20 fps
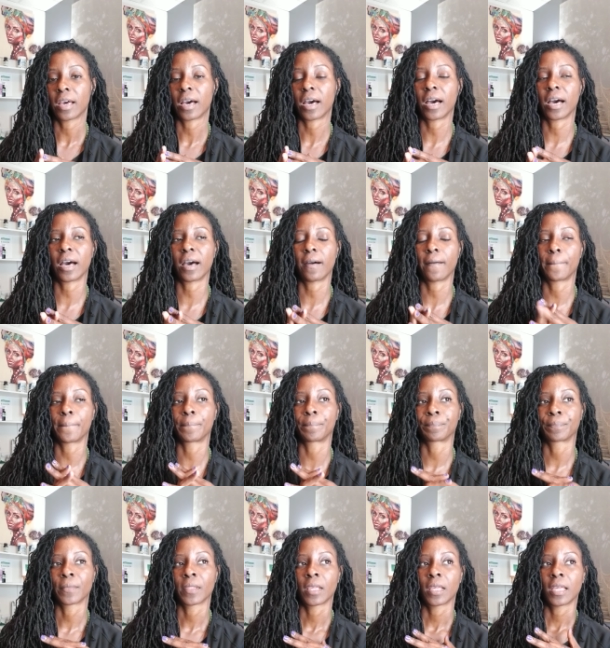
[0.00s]

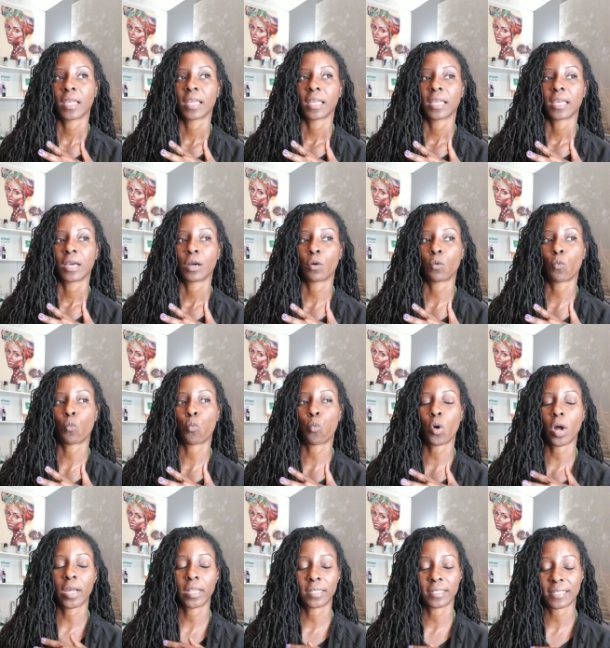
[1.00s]
Um,
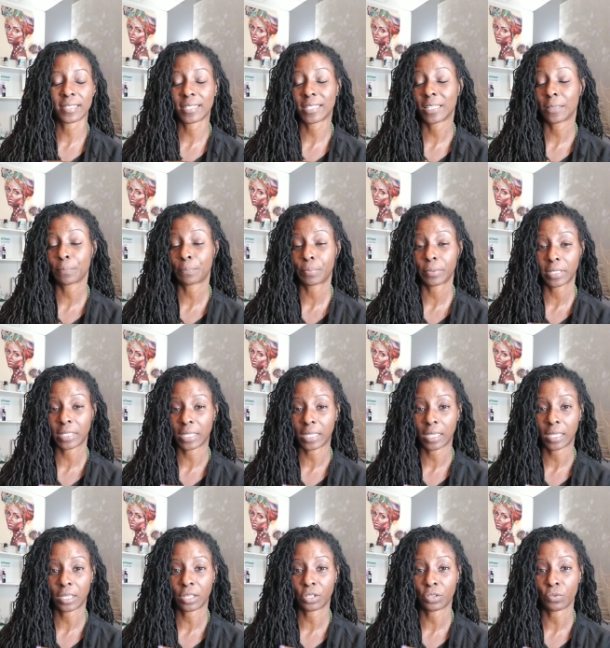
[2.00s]
one
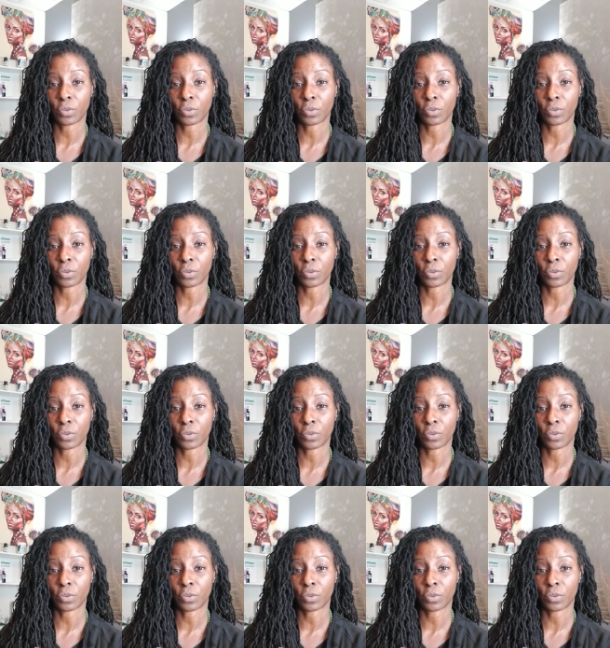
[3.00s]
simply,